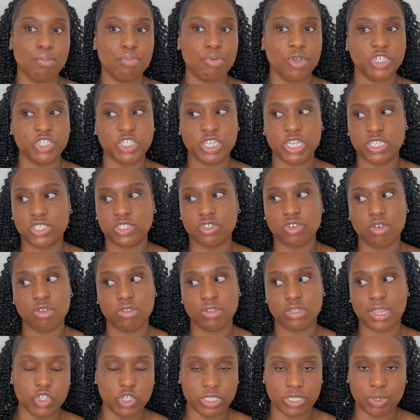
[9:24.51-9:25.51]
projects
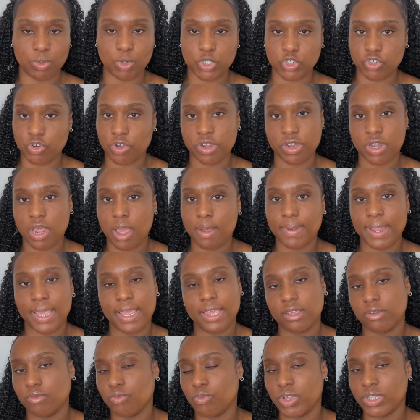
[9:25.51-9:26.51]
on shows I watched growing up,
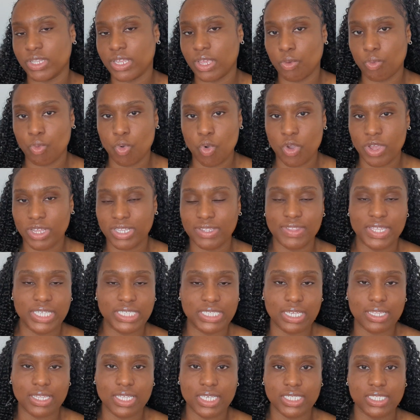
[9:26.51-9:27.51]
like what they wore and
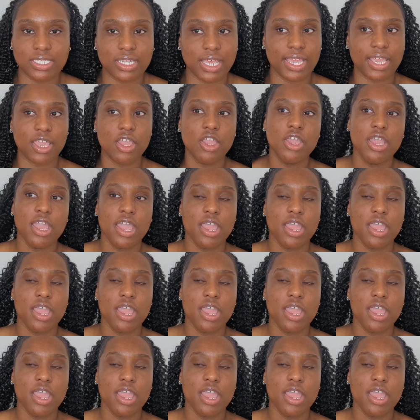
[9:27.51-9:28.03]
things like this, like,